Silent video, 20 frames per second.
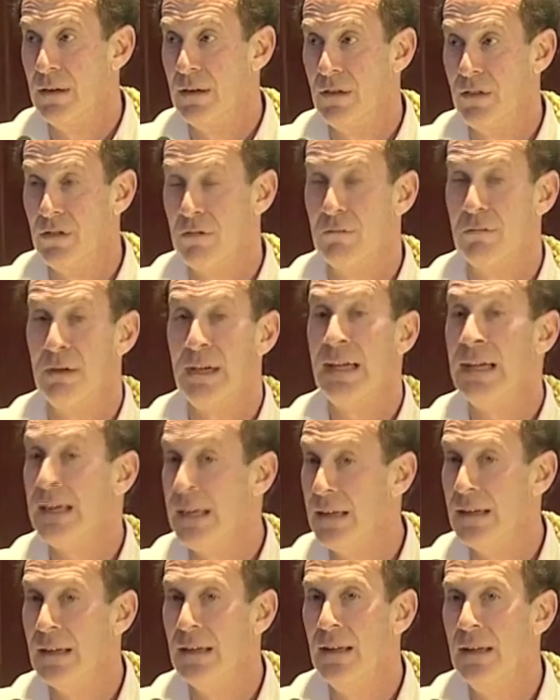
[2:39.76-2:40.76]

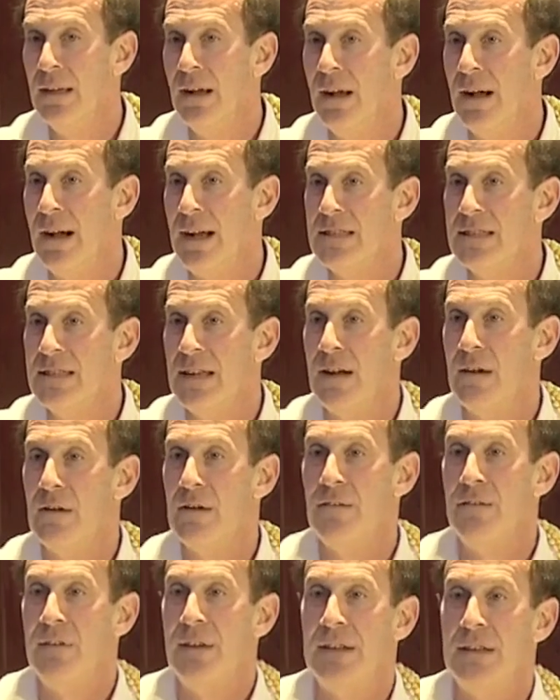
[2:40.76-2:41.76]
3
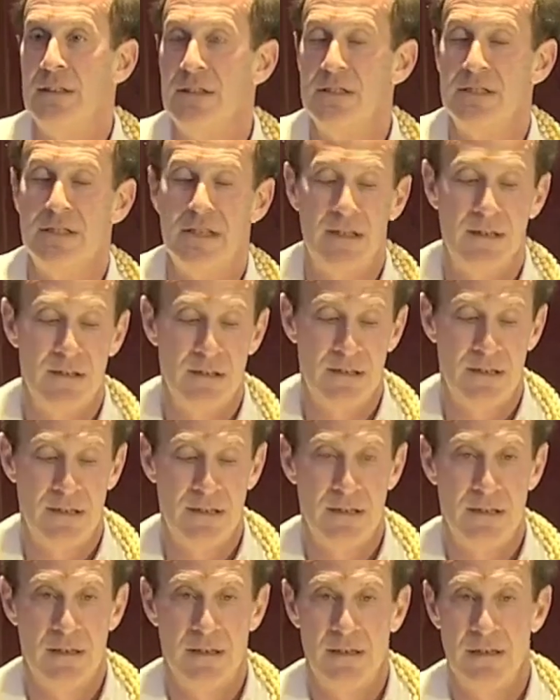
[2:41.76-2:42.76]
Eisenhower Fellows here
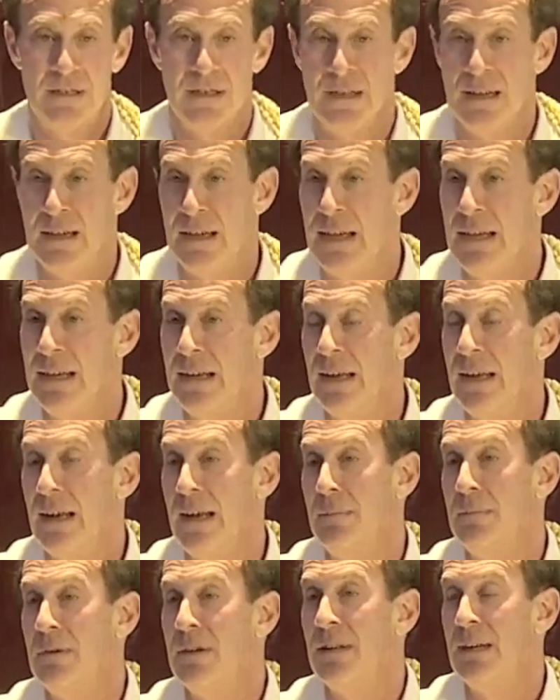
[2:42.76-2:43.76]
tonight, and
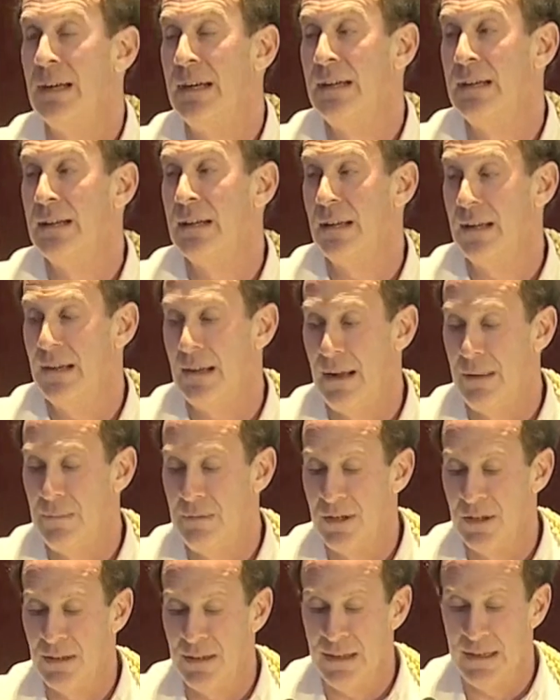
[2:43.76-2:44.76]
I'm delighted
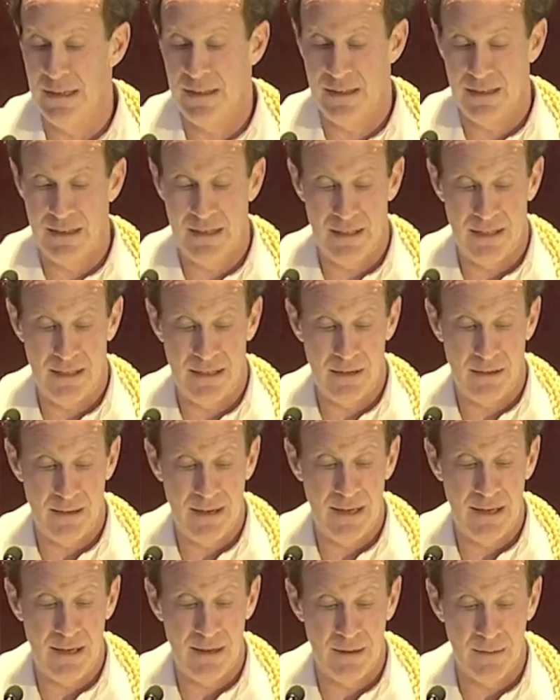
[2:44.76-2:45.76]
that they're
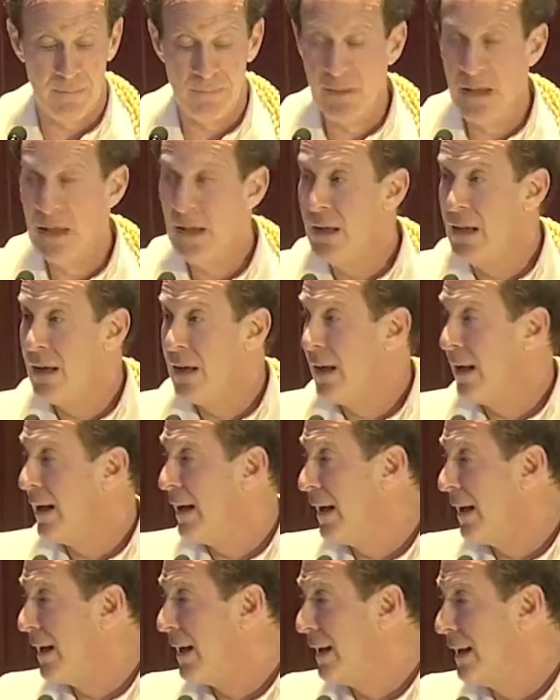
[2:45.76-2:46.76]
here.
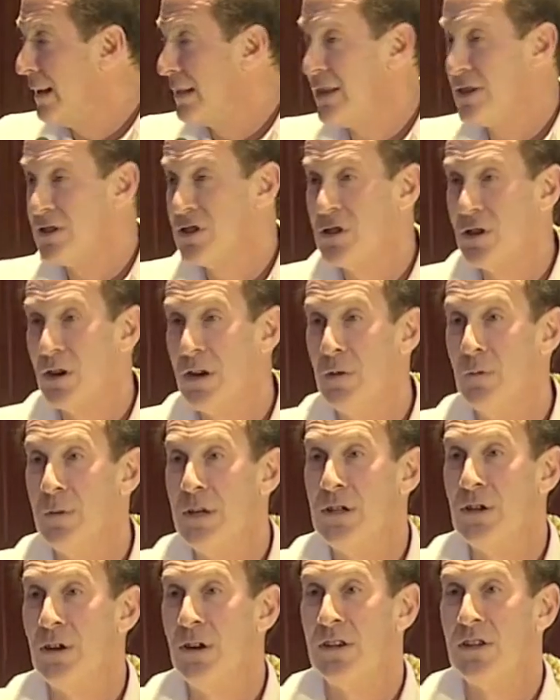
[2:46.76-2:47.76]
At the start,
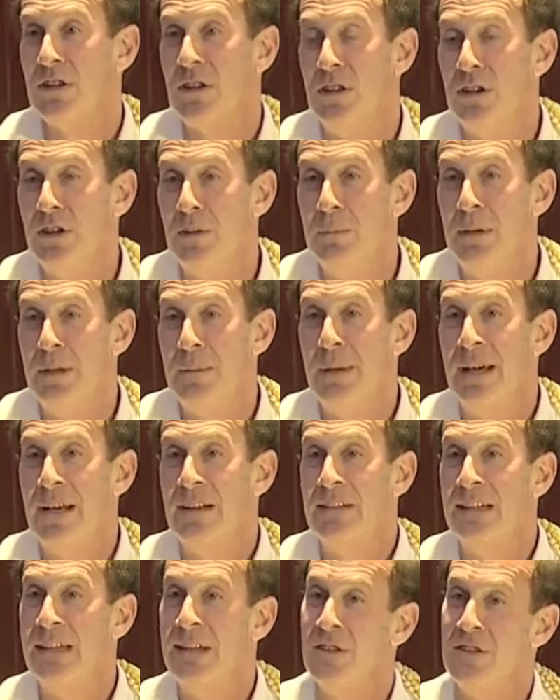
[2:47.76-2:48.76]
we talked a little bit
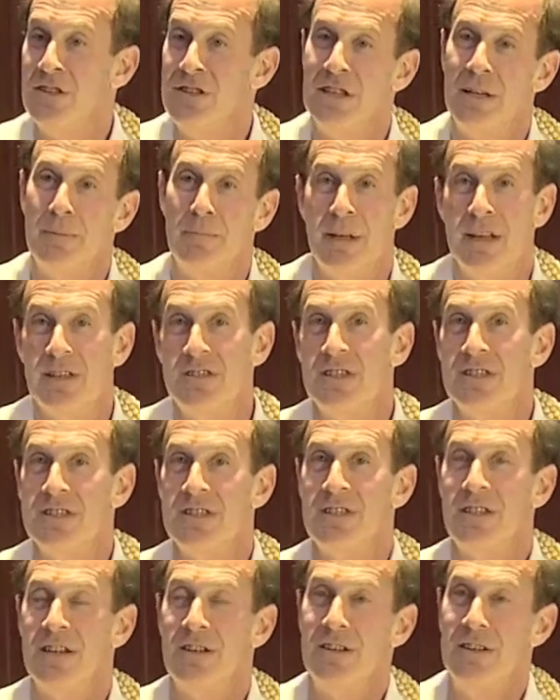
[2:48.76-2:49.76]
about leadership. I'll
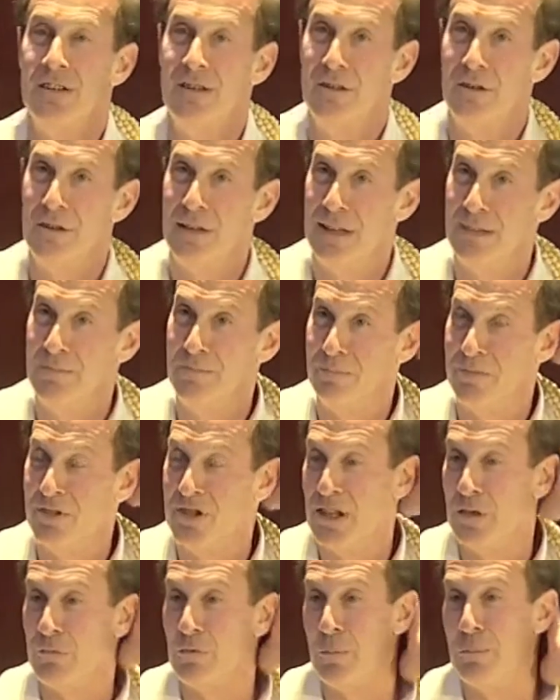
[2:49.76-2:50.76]
just tell you that
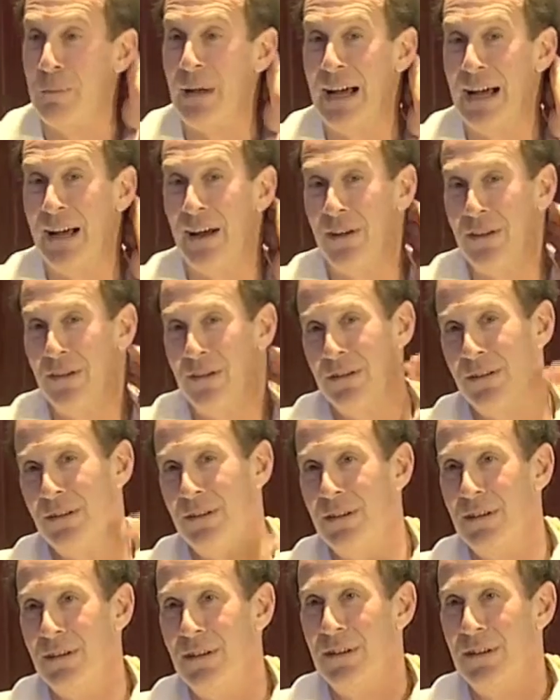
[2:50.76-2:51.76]
General Powell,
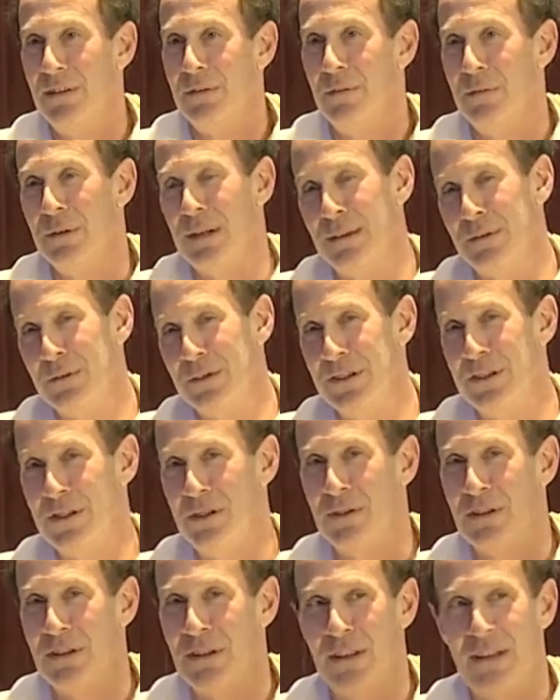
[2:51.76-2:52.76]
while we're
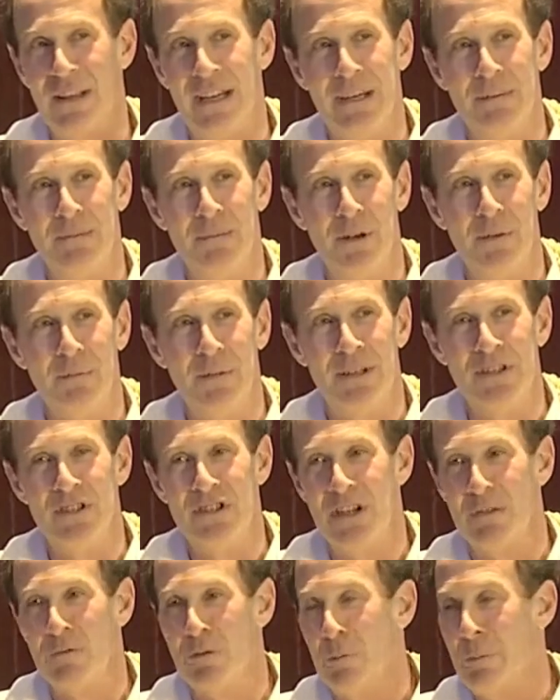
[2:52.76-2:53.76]
still on the light moment,
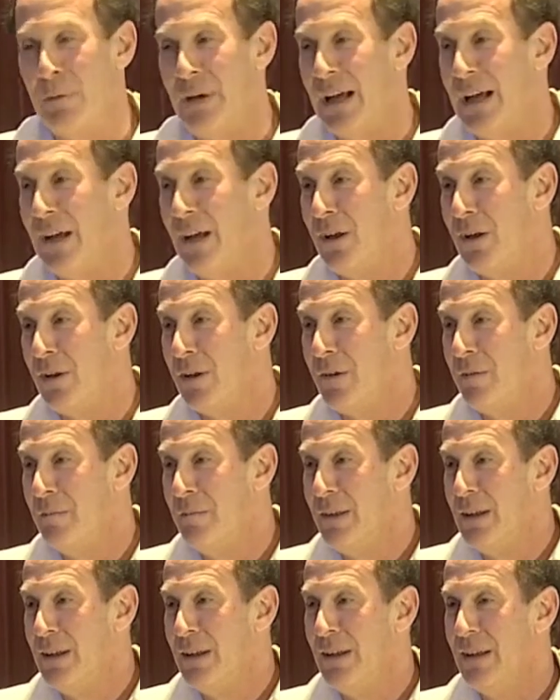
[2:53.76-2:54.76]
General
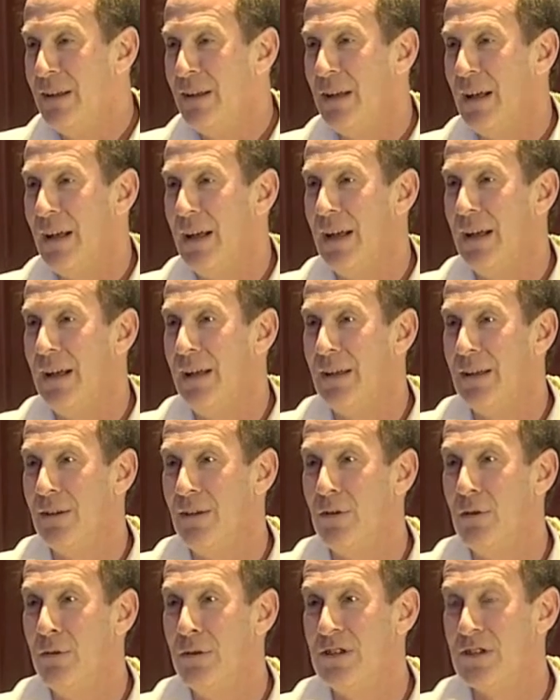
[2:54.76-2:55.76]
Powell,
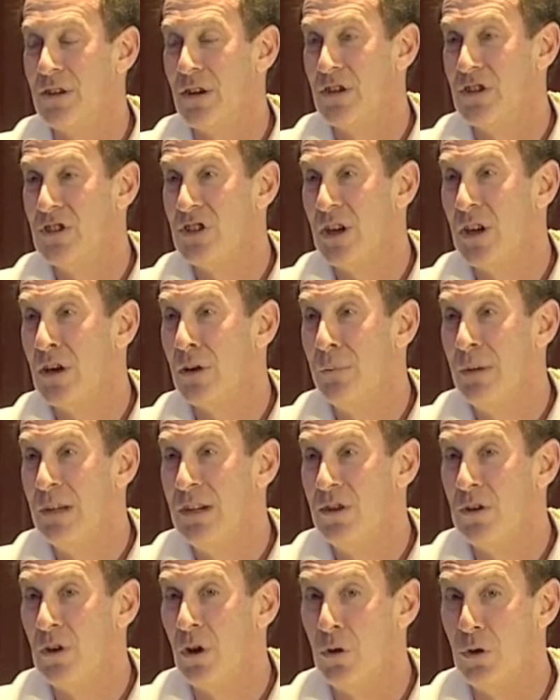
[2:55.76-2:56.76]
who is our
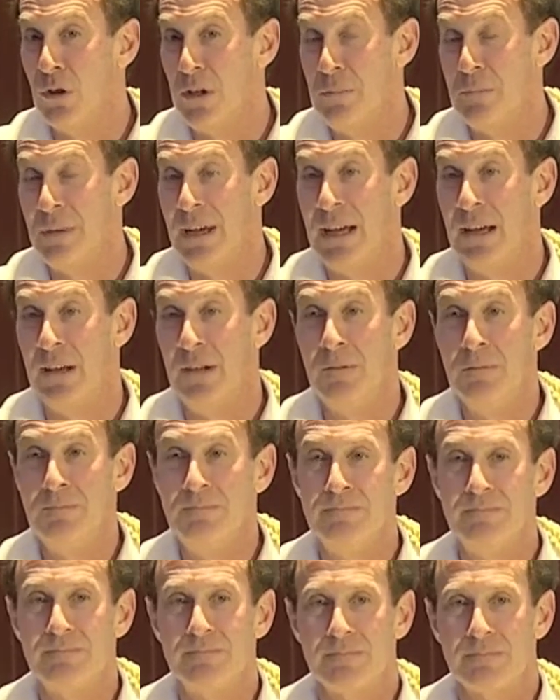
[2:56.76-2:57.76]
chairman, Colin
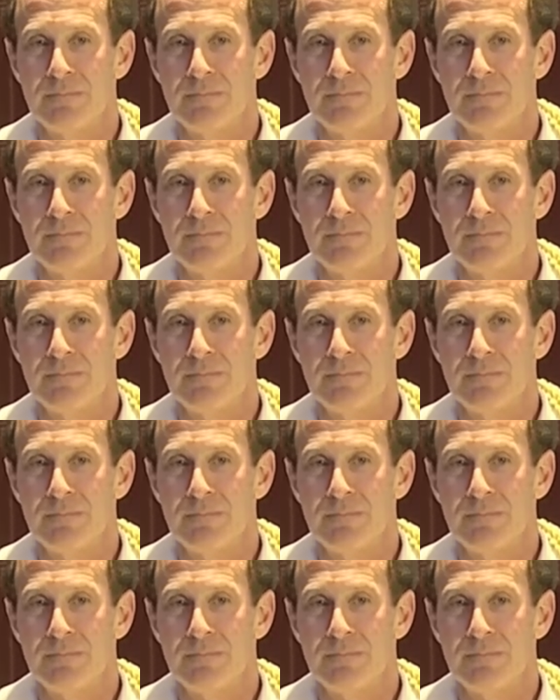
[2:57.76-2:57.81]
Powell,